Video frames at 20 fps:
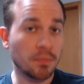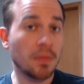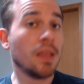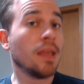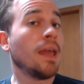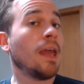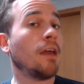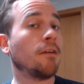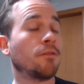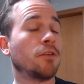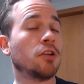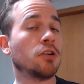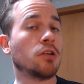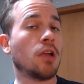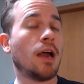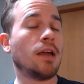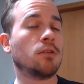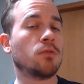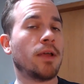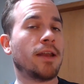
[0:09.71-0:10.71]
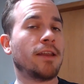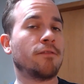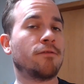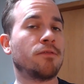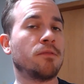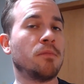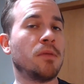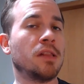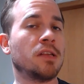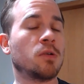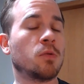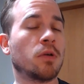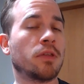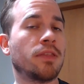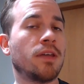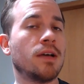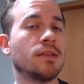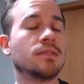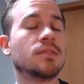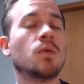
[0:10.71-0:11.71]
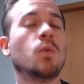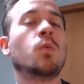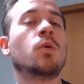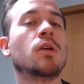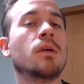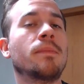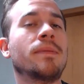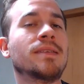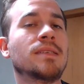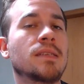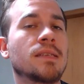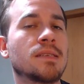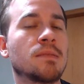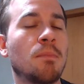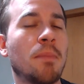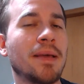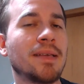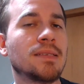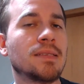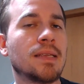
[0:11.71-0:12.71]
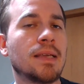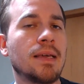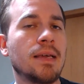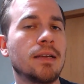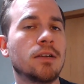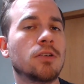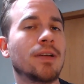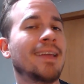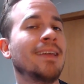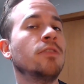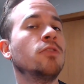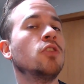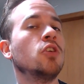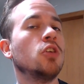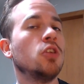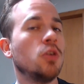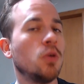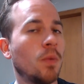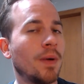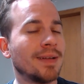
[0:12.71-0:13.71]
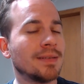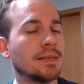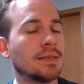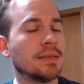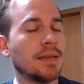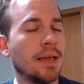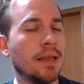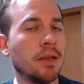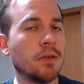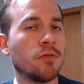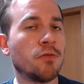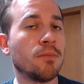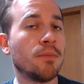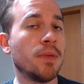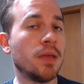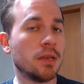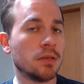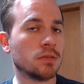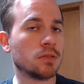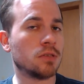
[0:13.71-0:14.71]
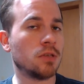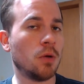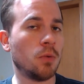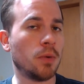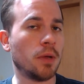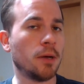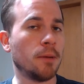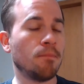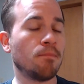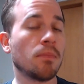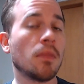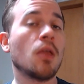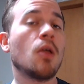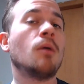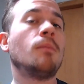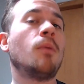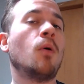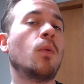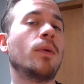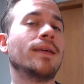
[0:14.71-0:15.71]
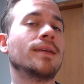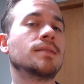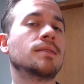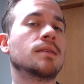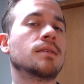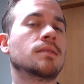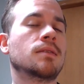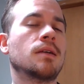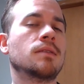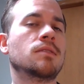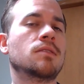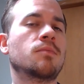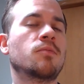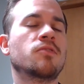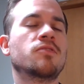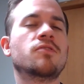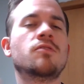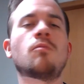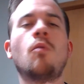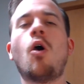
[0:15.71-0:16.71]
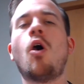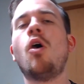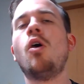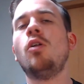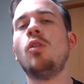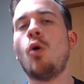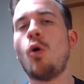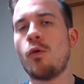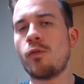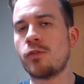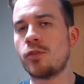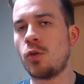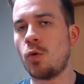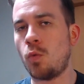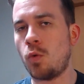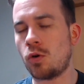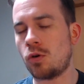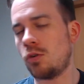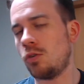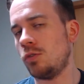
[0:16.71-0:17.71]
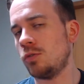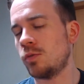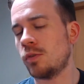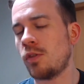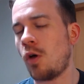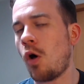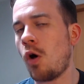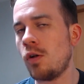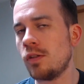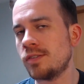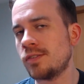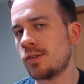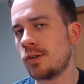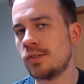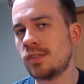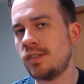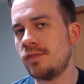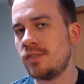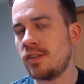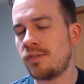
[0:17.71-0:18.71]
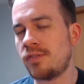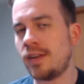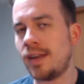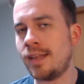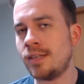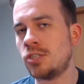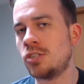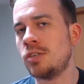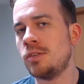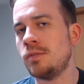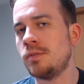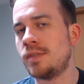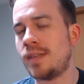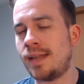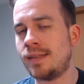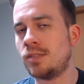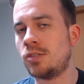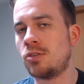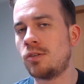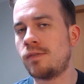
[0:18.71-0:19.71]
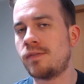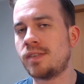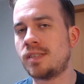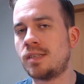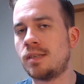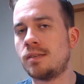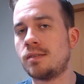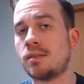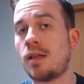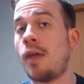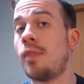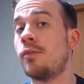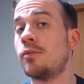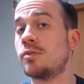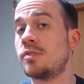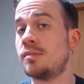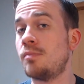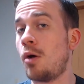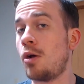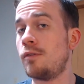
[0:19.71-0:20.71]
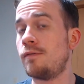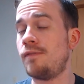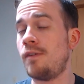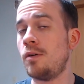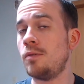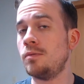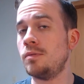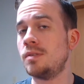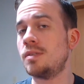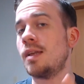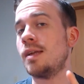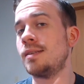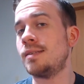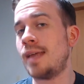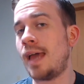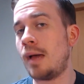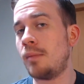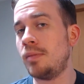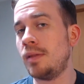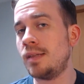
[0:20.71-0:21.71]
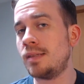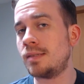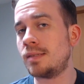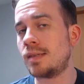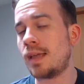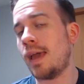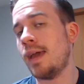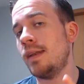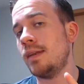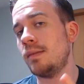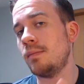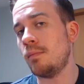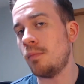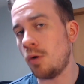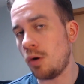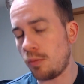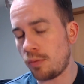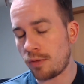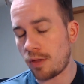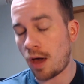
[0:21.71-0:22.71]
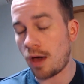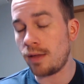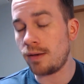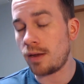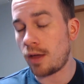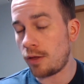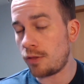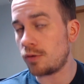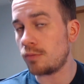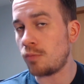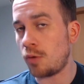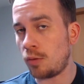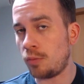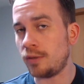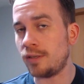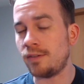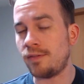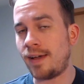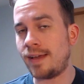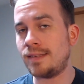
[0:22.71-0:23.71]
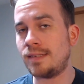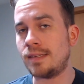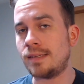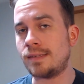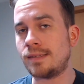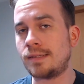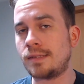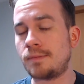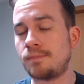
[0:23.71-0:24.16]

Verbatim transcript: If you're not already familiar with us, we're a business based here in the U.S. state of Minnesota, but we assist customers from all over the world with all sorts of different issues and services on their smartphones, tablets, and, mobile, and other mobile devices.